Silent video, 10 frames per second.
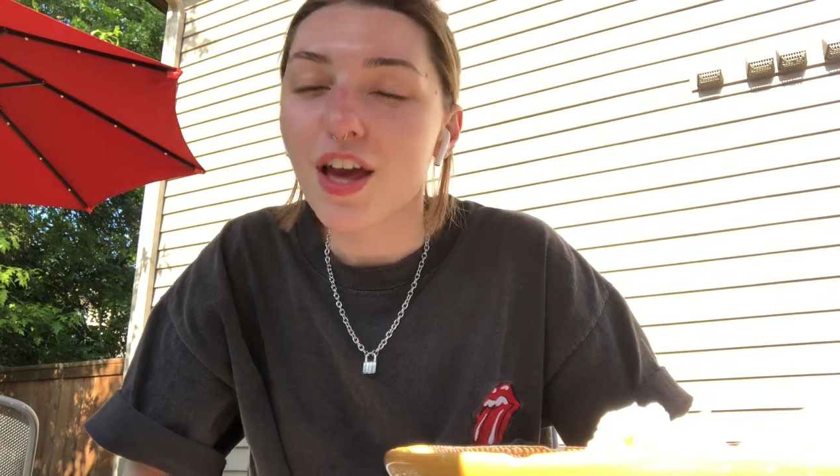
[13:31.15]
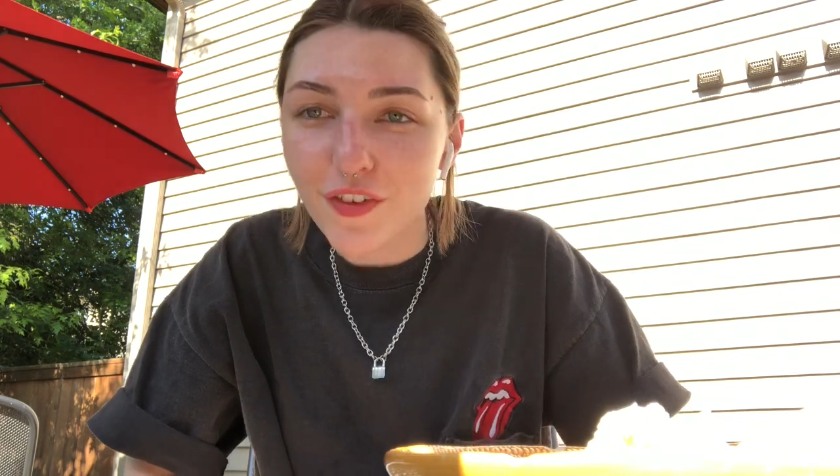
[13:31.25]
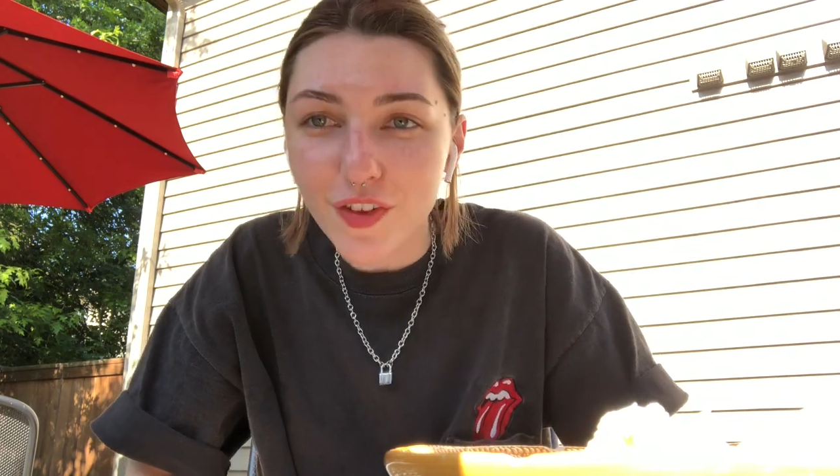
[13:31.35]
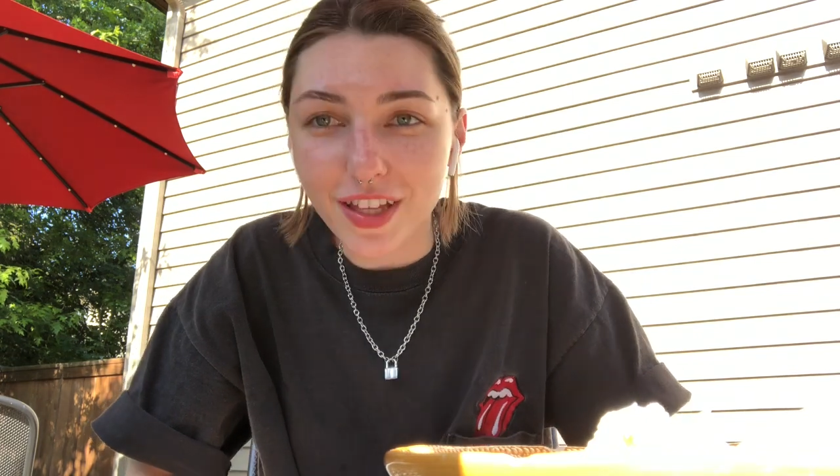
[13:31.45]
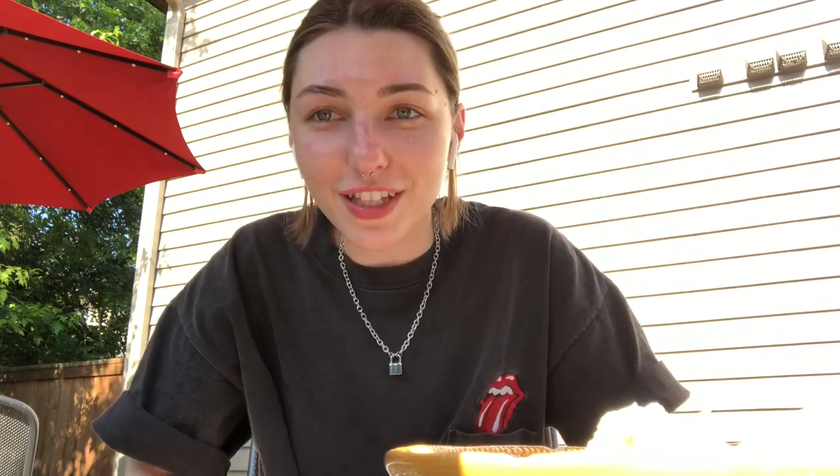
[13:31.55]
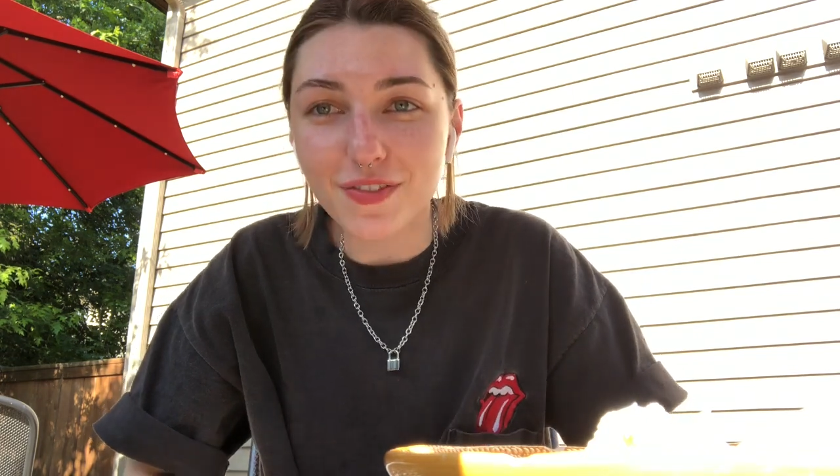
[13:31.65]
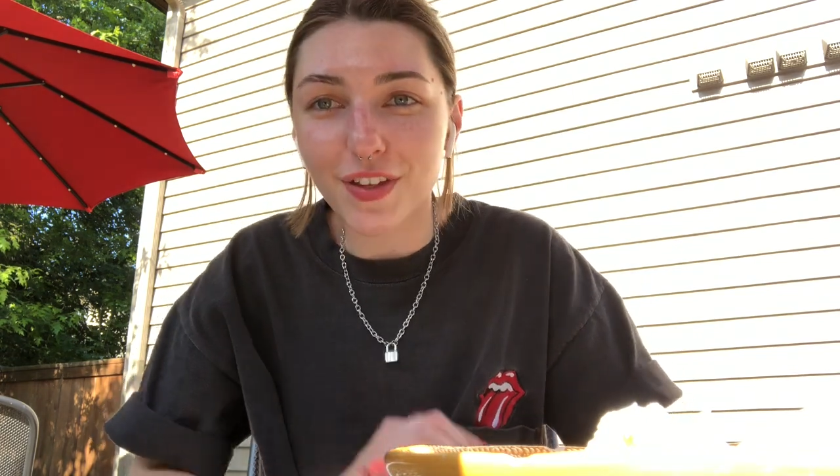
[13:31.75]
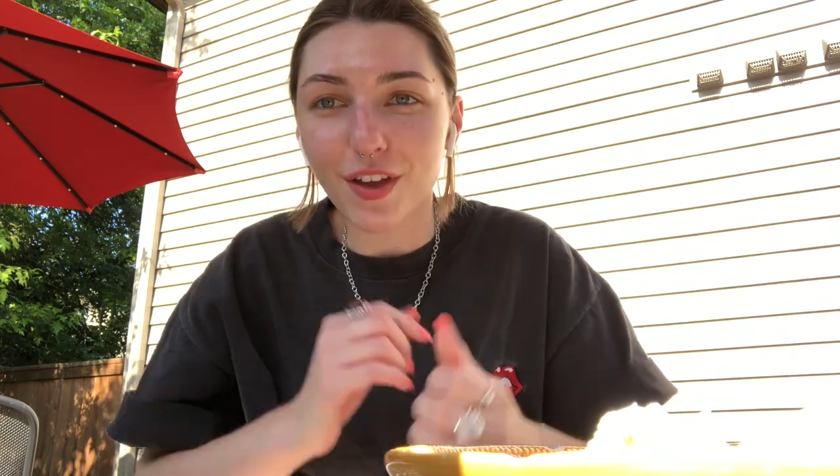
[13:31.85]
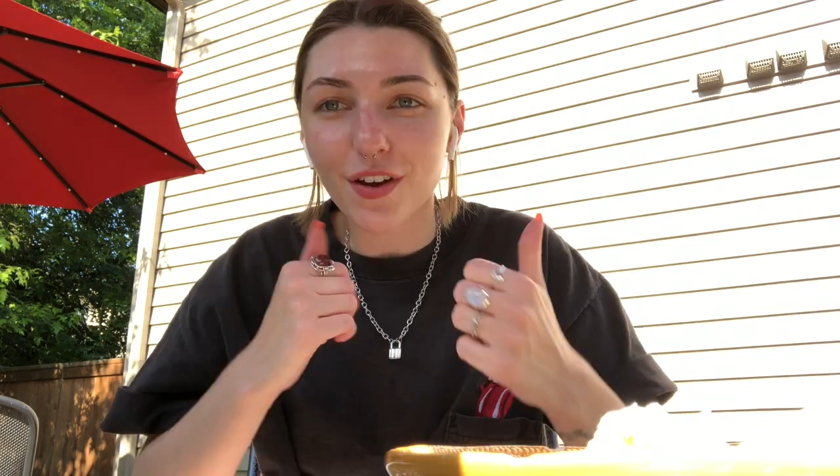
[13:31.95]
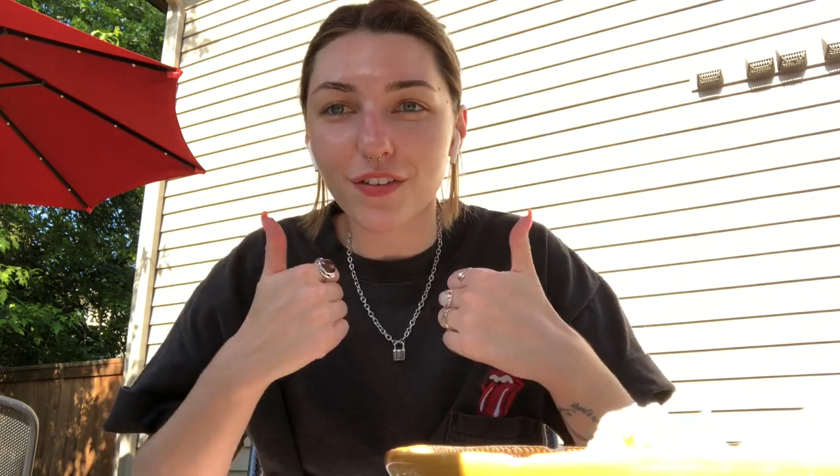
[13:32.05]
If you like this
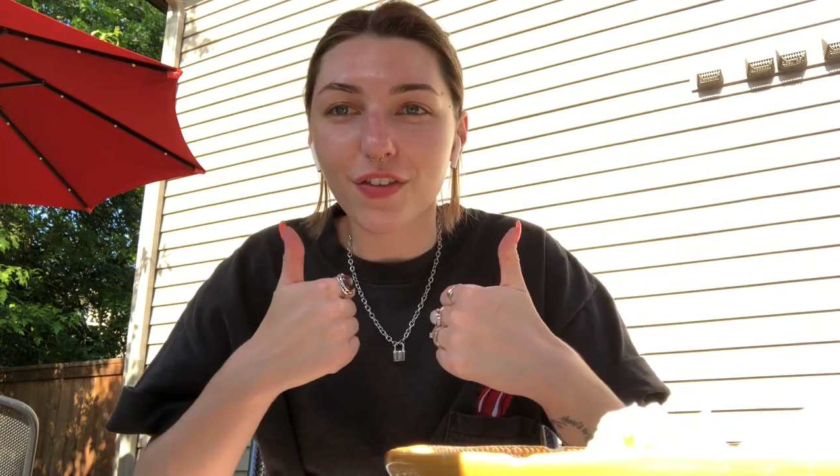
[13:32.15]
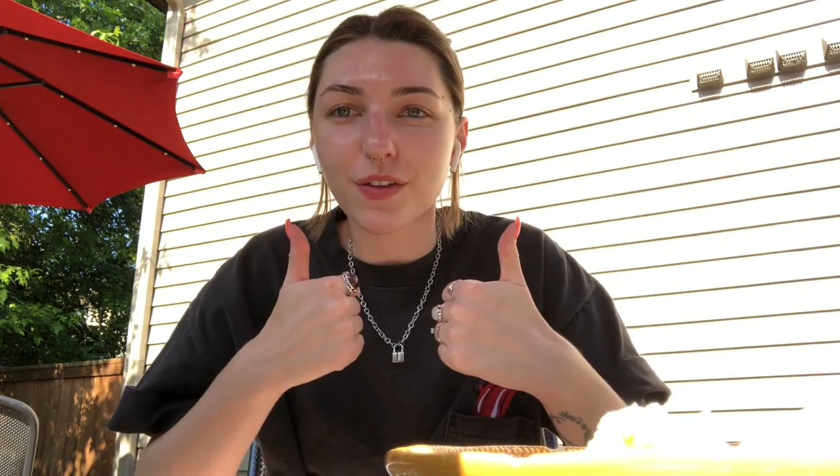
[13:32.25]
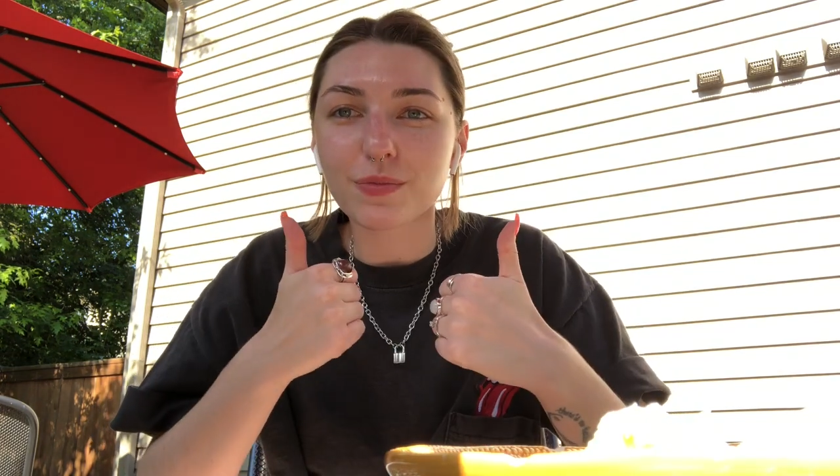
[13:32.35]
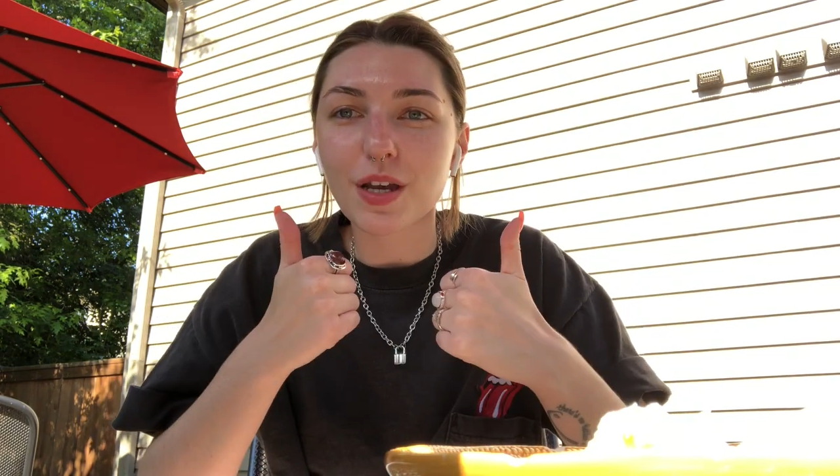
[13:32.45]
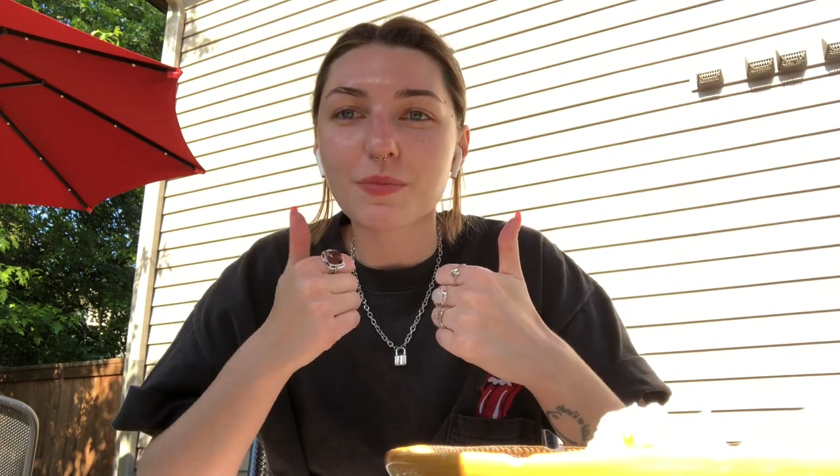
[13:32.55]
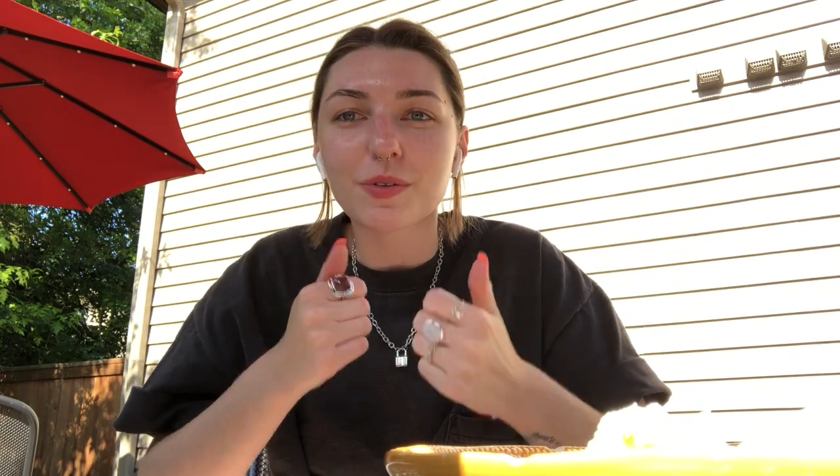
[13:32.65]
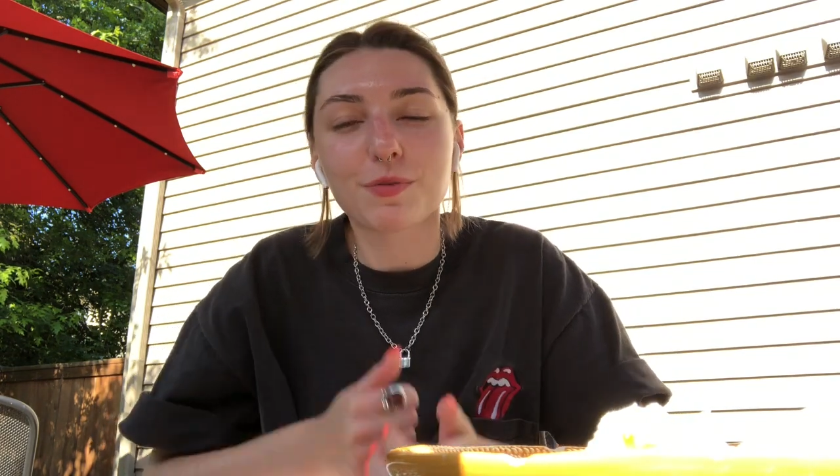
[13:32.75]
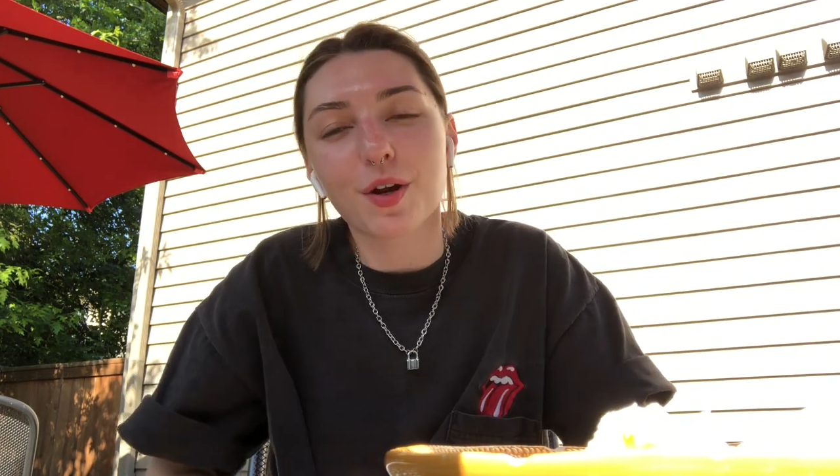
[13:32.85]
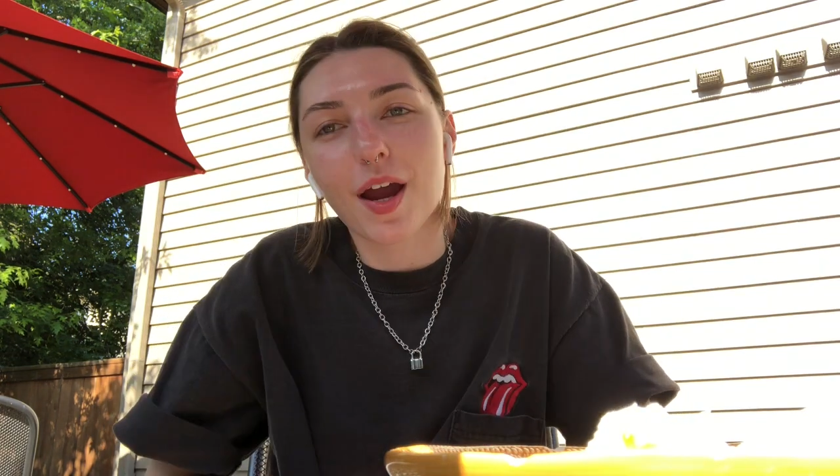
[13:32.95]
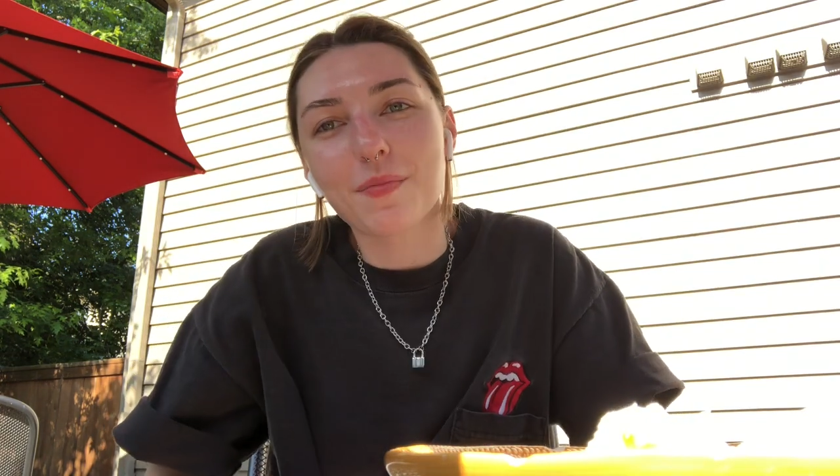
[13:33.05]
video, give it a thumbs up,
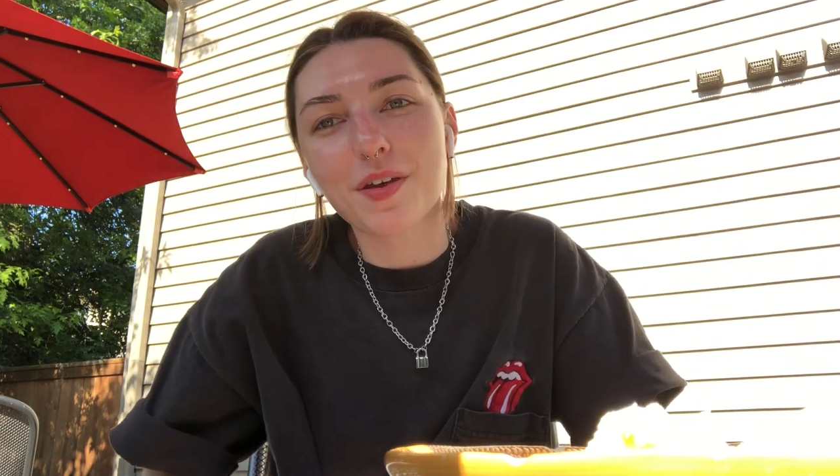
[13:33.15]
subscribe,